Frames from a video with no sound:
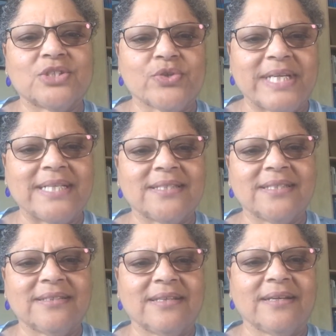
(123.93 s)

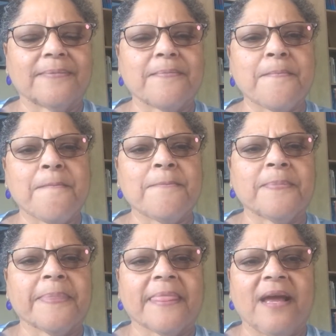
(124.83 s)
treat.
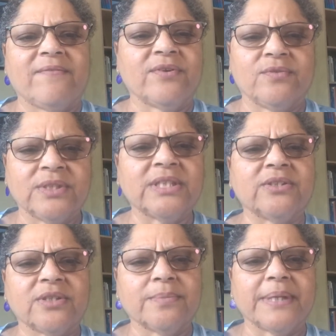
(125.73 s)
I feel really
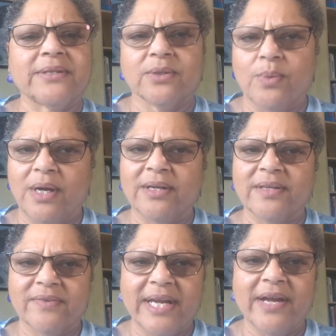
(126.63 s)
good about the
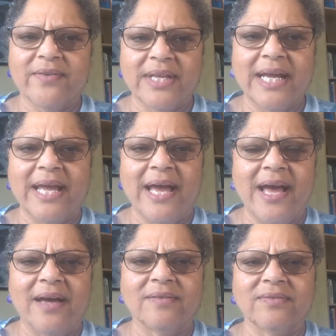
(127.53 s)
quality of care that I
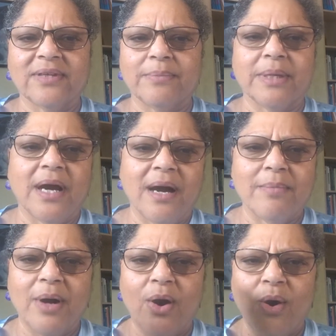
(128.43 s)
have. I'm
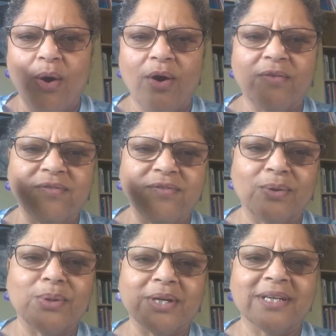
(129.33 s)
all
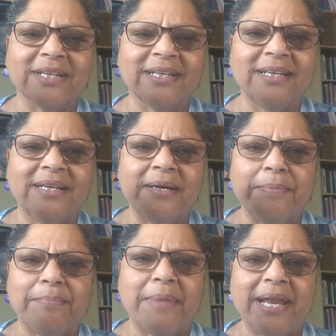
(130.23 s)
for
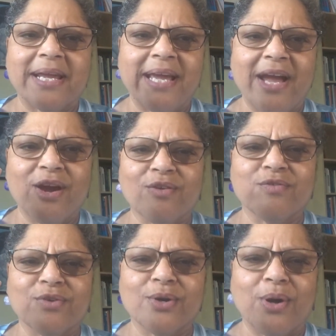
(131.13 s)
Medicare
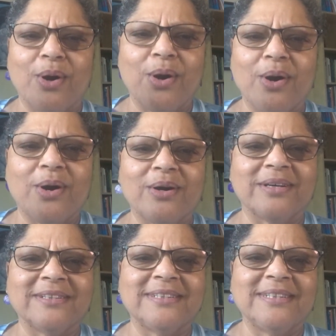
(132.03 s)
for all.
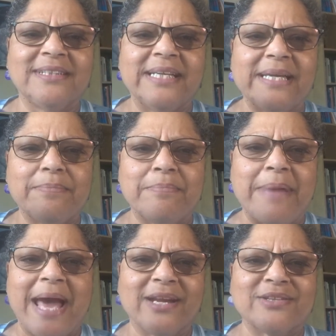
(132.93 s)
It
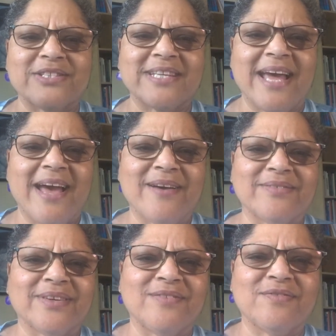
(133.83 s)
matters to
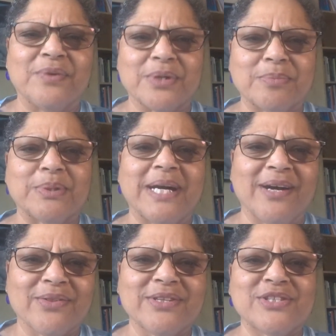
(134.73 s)
have affordable
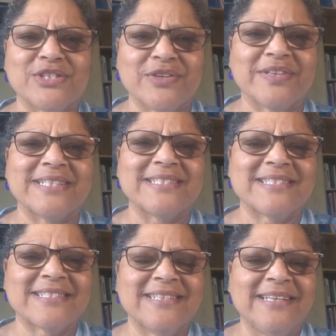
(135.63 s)
health
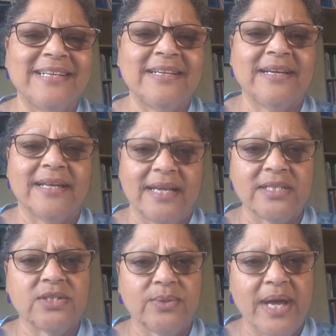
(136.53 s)
insurance. And
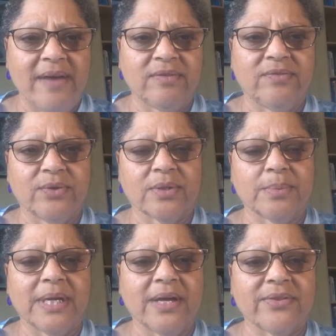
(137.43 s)
I do have
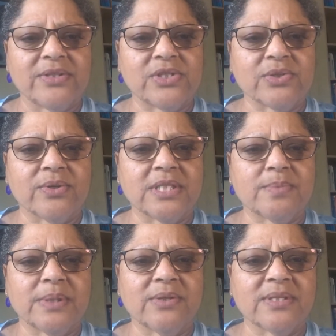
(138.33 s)
affordable health
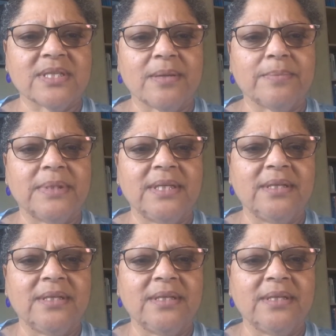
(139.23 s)
insurance because I'm